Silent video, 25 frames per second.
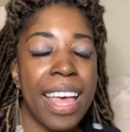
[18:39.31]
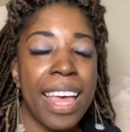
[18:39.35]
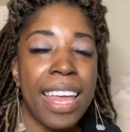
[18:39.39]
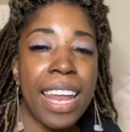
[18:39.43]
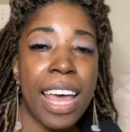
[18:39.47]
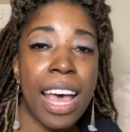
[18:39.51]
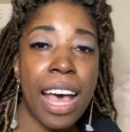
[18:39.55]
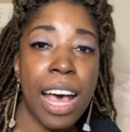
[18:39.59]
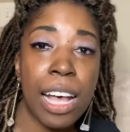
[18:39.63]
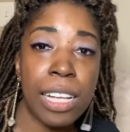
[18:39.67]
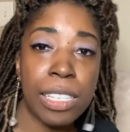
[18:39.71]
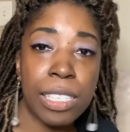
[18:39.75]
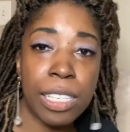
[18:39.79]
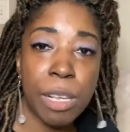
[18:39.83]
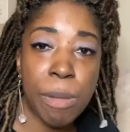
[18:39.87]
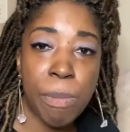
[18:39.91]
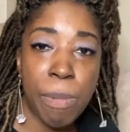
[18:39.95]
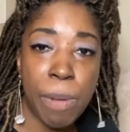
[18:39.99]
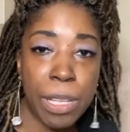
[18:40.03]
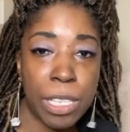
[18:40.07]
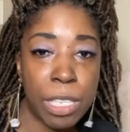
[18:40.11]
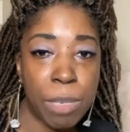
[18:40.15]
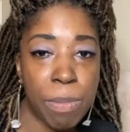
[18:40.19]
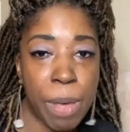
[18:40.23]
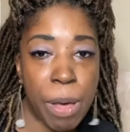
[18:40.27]
And I also
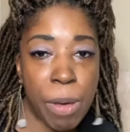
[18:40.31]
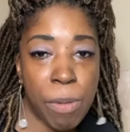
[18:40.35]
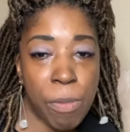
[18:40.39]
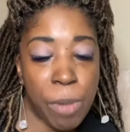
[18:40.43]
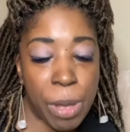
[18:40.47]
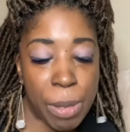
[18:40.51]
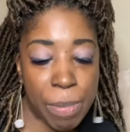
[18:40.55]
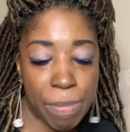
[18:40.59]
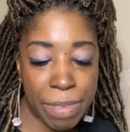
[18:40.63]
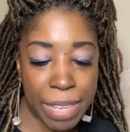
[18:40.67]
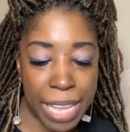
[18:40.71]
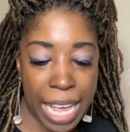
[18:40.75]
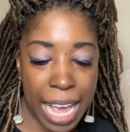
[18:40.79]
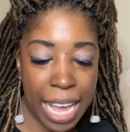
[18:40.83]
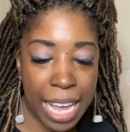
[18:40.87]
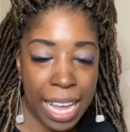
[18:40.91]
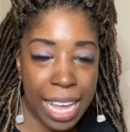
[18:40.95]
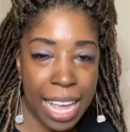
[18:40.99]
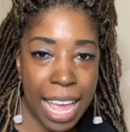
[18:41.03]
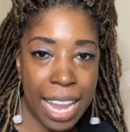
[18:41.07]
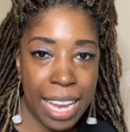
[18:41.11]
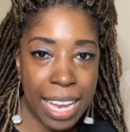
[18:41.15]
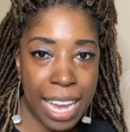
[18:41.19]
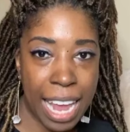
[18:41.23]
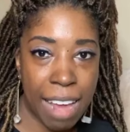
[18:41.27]
post my website
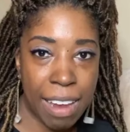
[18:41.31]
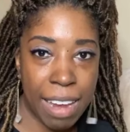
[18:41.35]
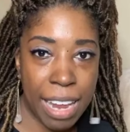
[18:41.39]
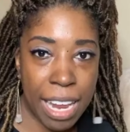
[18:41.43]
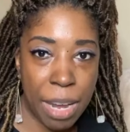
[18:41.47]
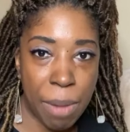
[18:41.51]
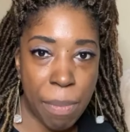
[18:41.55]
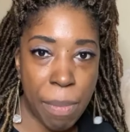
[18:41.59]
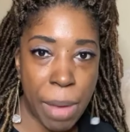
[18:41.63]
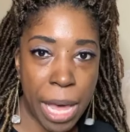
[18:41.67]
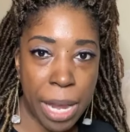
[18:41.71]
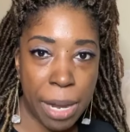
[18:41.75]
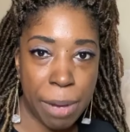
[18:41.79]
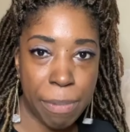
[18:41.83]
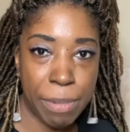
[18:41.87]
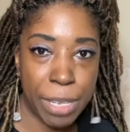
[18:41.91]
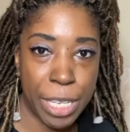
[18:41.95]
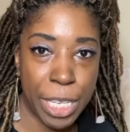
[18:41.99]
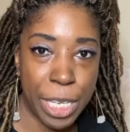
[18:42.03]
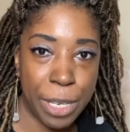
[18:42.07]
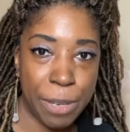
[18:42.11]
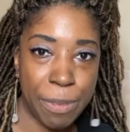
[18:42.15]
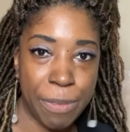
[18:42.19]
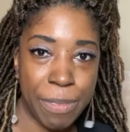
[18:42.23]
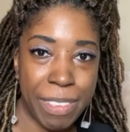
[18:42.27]
down at the bottom
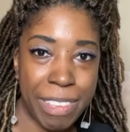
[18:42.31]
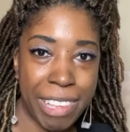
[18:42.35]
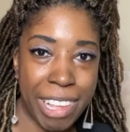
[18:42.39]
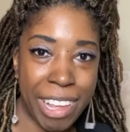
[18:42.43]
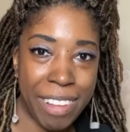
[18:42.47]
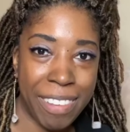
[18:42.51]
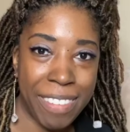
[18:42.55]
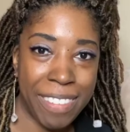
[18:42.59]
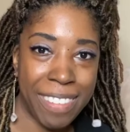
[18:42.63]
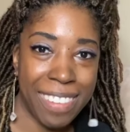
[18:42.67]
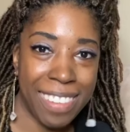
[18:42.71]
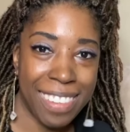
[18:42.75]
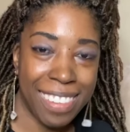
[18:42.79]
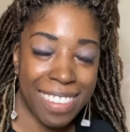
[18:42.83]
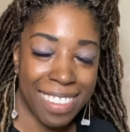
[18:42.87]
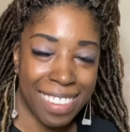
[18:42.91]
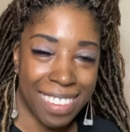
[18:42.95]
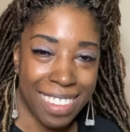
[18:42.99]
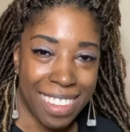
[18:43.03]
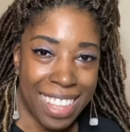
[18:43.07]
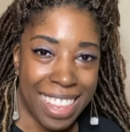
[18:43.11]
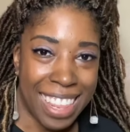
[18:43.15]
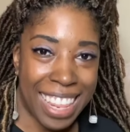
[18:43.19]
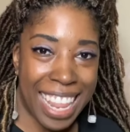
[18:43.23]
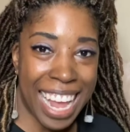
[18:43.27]
too. So
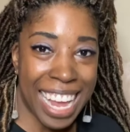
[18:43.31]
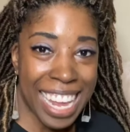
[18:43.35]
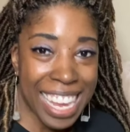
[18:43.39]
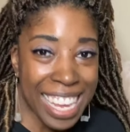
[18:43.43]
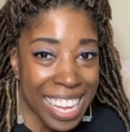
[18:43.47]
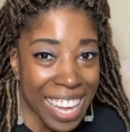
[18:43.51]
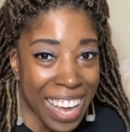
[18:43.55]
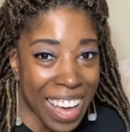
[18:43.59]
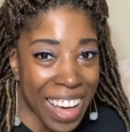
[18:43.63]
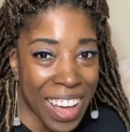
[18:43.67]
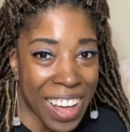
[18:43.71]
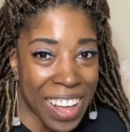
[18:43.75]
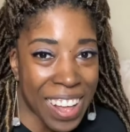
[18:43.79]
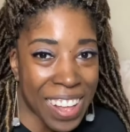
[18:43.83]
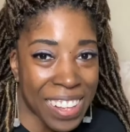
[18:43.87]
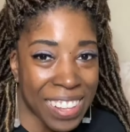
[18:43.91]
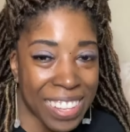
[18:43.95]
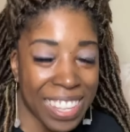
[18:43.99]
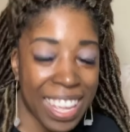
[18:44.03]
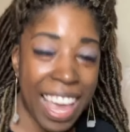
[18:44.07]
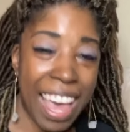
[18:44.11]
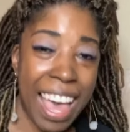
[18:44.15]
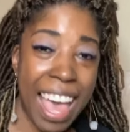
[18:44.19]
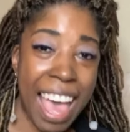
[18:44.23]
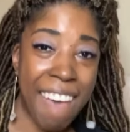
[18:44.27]
thank y'all.
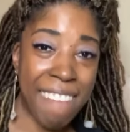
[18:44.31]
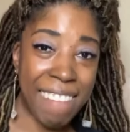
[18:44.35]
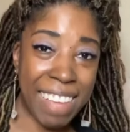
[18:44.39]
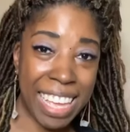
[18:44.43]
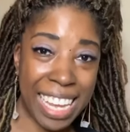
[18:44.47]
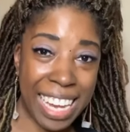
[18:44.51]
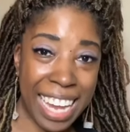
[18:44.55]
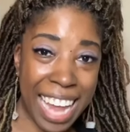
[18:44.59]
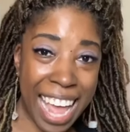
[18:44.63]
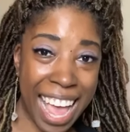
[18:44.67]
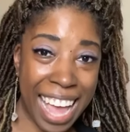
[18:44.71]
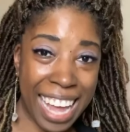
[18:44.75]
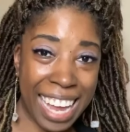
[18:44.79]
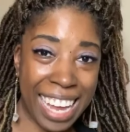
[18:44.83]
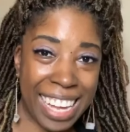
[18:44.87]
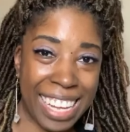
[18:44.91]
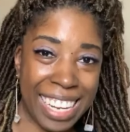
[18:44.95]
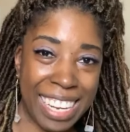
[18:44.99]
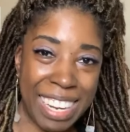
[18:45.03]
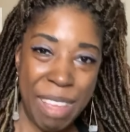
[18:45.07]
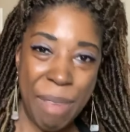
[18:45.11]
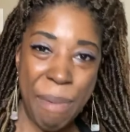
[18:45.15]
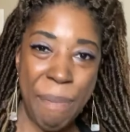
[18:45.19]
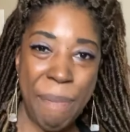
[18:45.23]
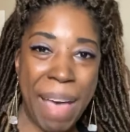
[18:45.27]
Y'all have a good night.
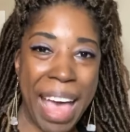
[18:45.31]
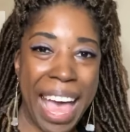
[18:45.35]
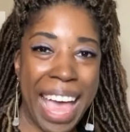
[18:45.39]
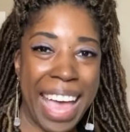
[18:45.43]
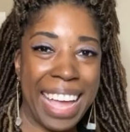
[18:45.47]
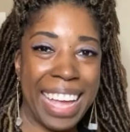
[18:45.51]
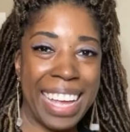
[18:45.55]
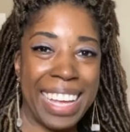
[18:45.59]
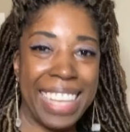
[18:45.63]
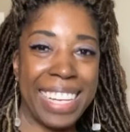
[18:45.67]
Bye.